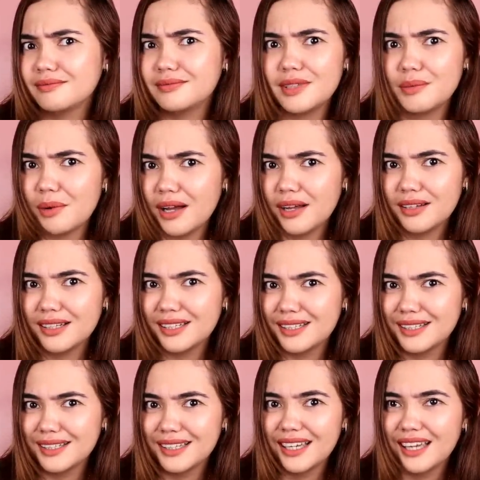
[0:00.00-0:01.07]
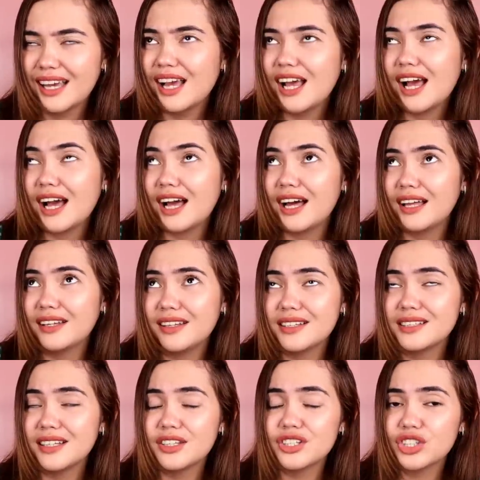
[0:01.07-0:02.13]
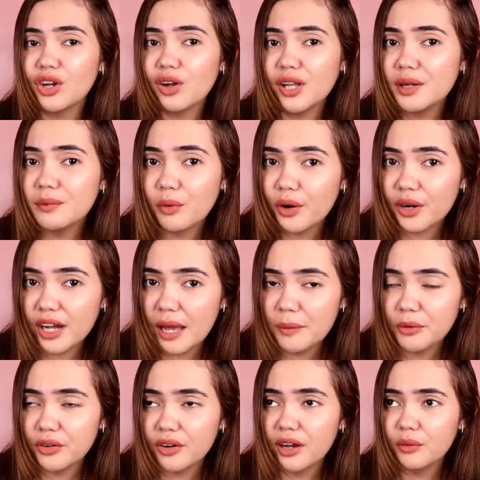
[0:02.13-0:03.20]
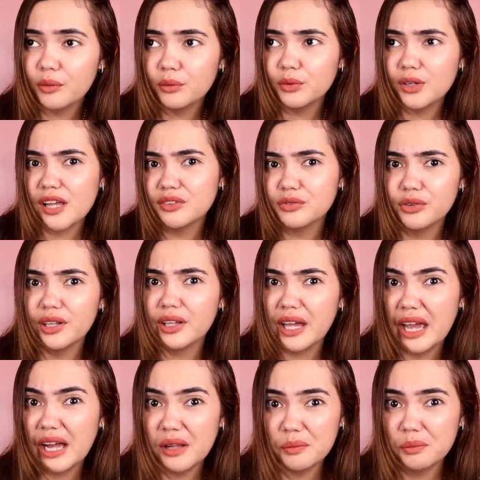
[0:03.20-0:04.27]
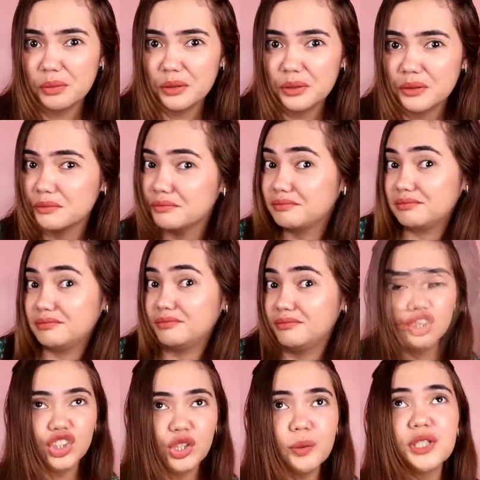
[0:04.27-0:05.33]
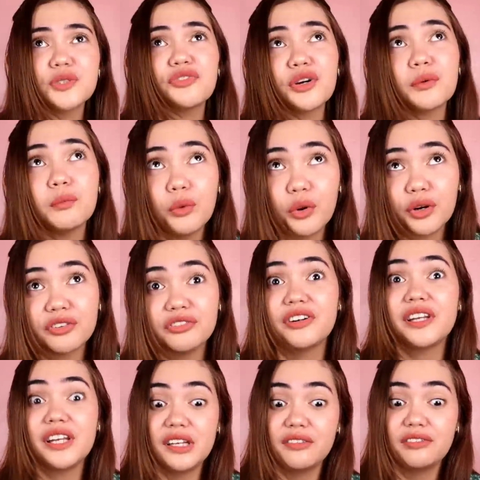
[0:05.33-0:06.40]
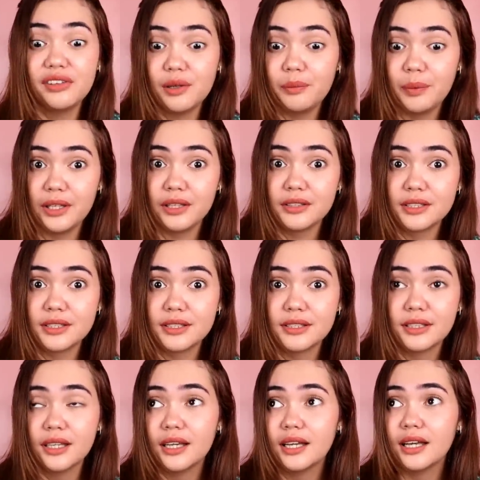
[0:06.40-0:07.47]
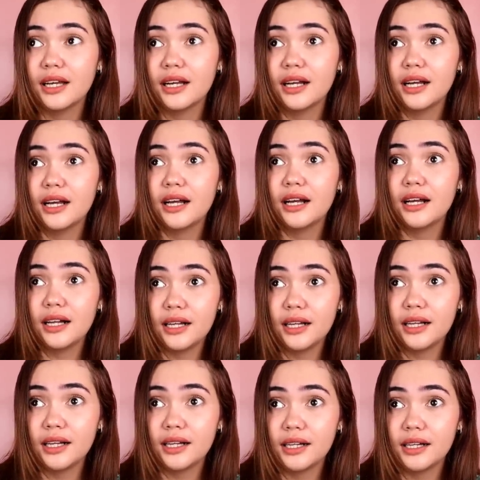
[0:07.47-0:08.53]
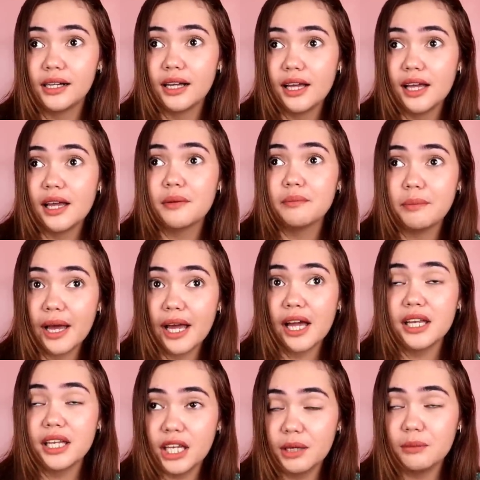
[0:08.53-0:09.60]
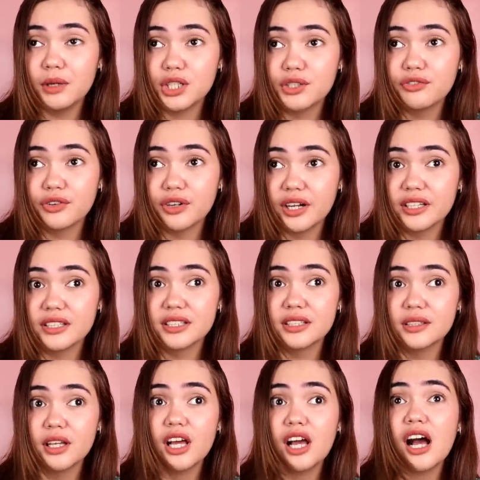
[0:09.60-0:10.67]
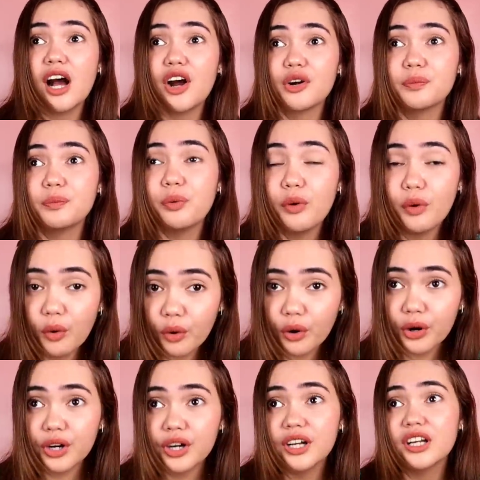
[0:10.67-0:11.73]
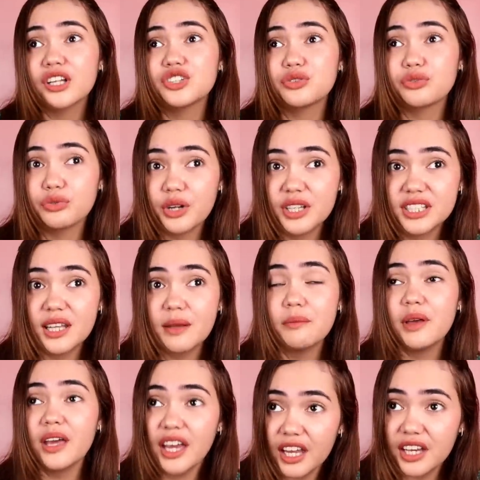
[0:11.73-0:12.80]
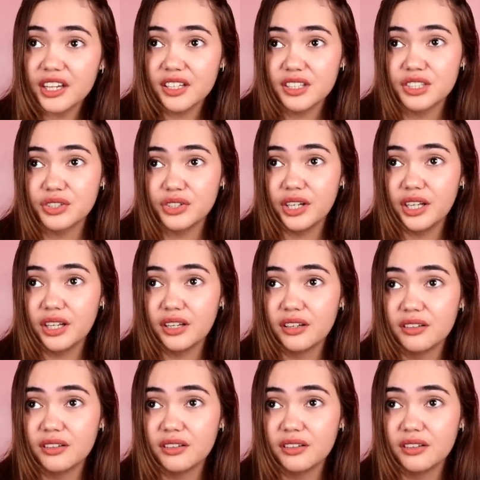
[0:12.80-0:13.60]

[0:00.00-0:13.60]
Diba? Does installing more camera, would that really help? So much for more fun in the Philippines. Ah, bad image for us. Our poor tourism industry.